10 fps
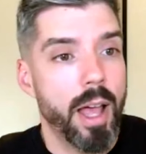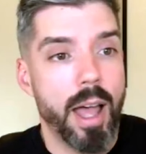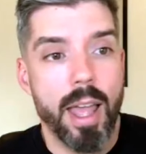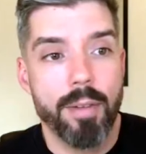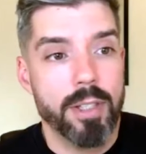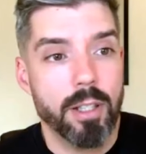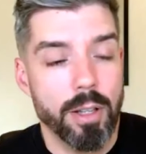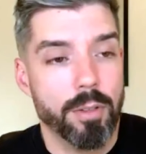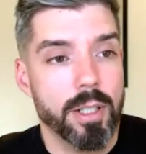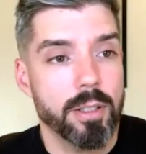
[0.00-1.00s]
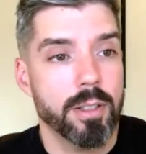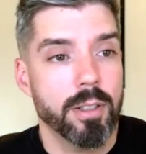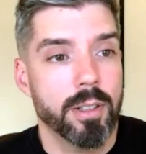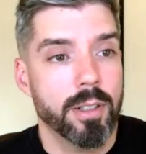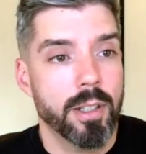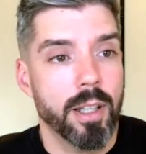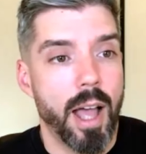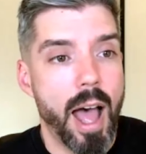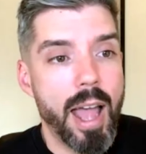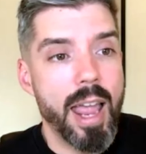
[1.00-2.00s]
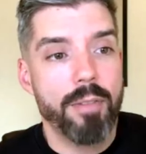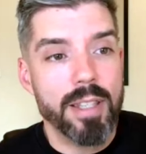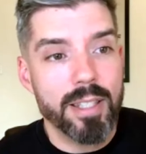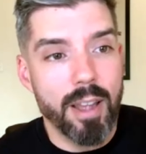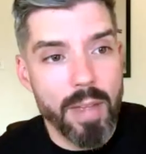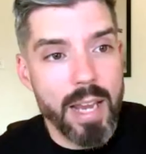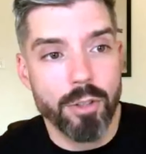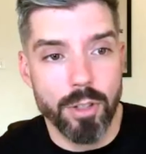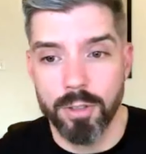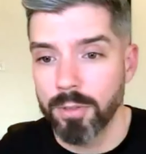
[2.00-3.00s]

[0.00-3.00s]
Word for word: I have his deliverance. I have his salvation.